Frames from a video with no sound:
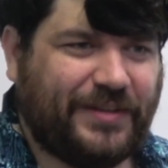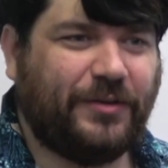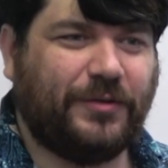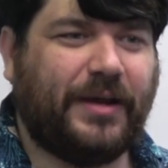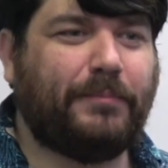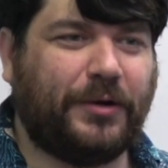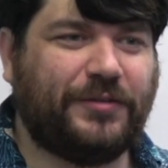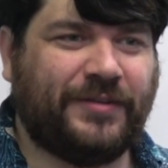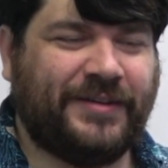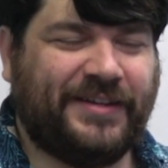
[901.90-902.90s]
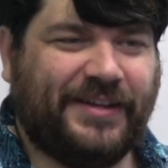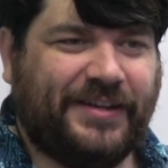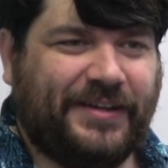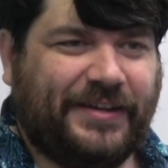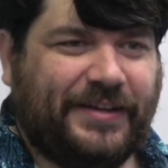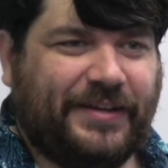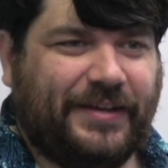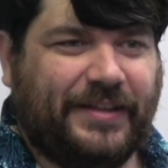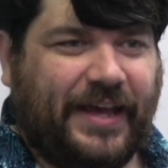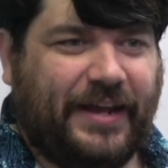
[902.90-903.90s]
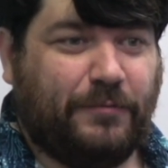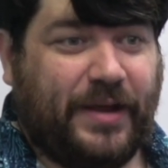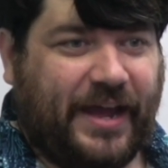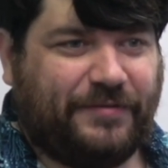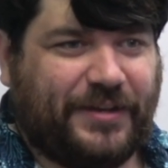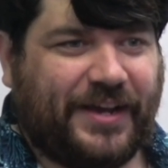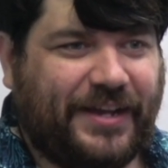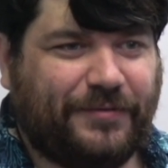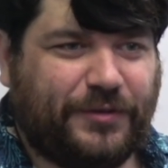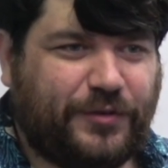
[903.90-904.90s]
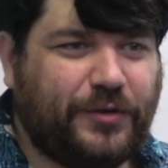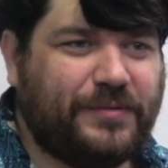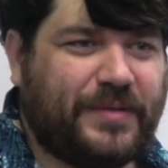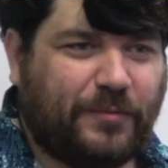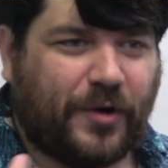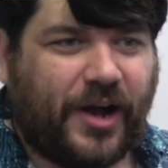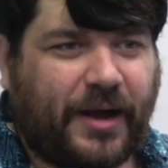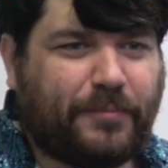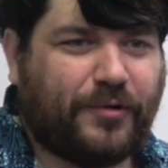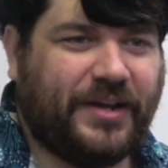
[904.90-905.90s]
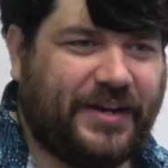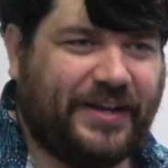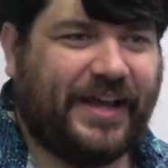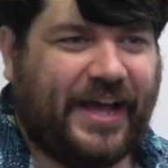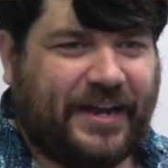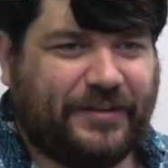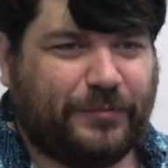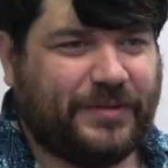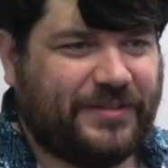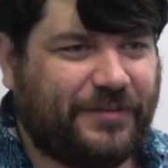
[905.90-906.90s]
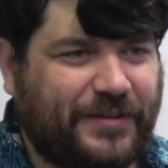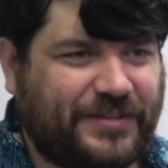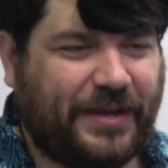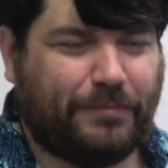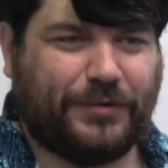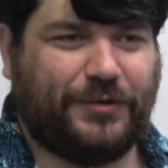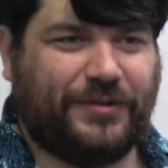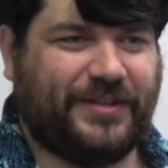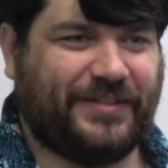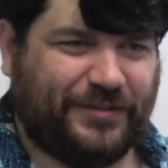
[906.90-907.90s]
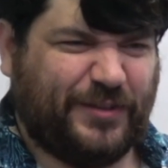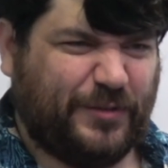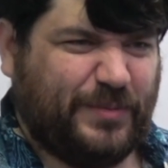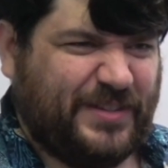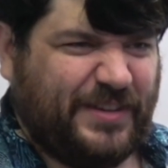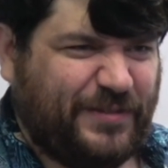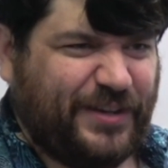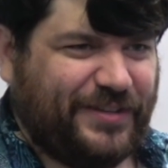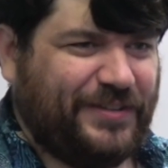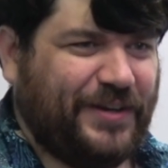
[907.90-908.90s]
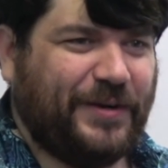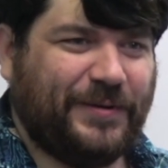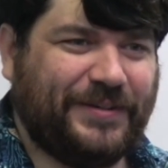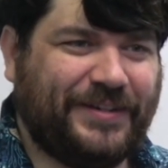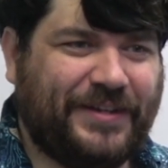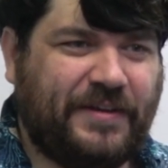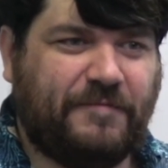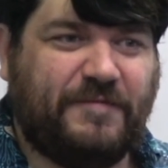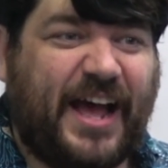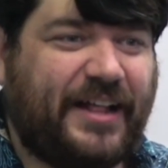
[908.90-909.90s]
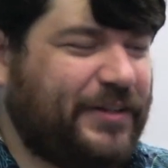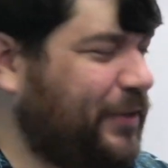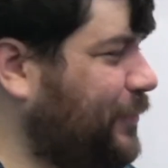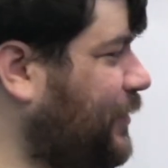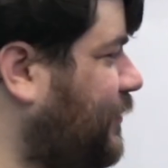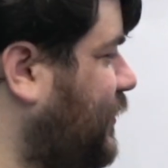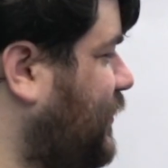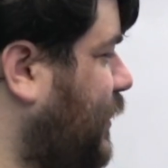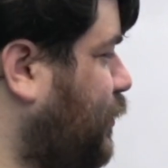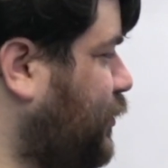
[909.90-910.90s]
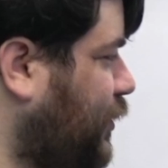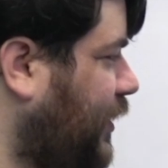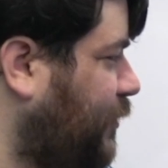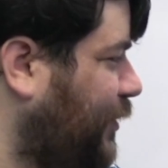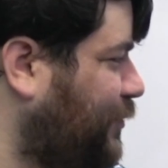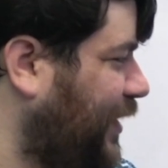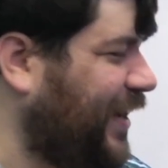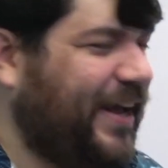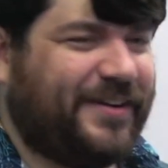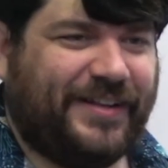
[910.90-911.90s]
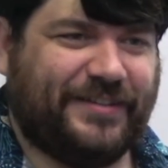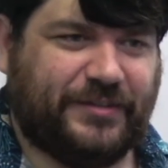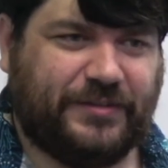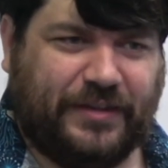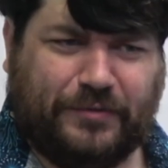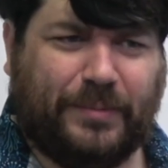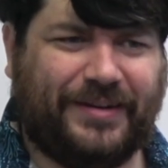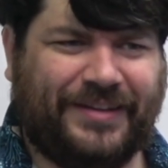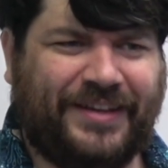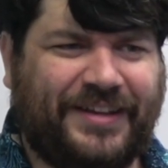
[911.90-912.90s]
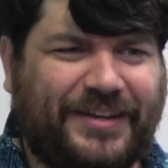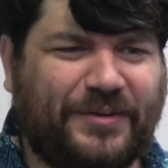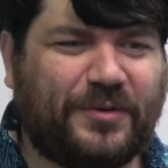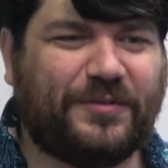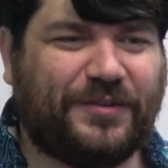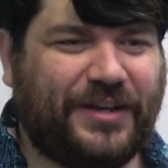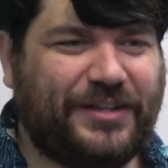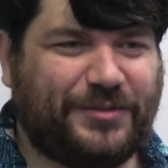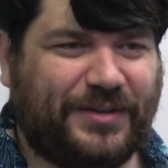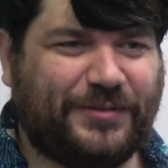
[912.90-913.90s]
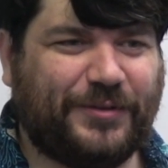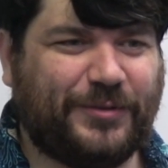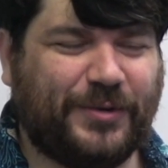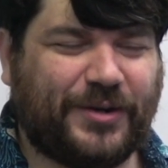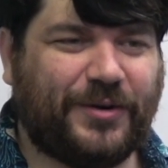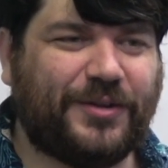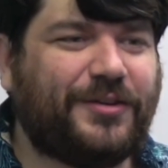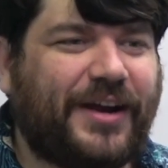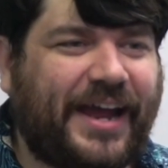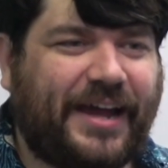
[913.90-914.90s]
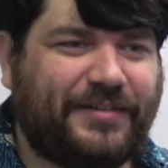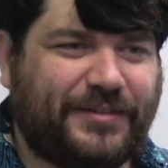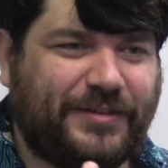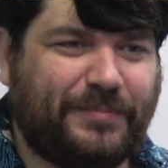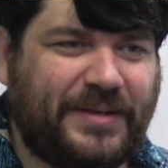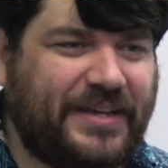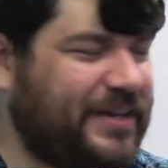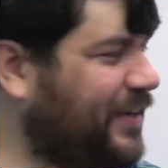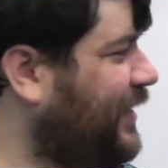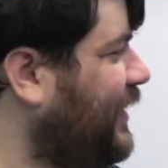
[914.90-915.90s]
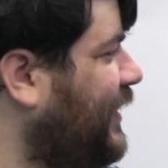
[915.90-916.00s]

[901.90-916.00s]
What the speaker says: single numbers, then we have to kind of assume that we're operating at a specific temperature, that there's a specific, value of the temperature at which we can analyze these things. But in order for heat transfer to occur, there has to be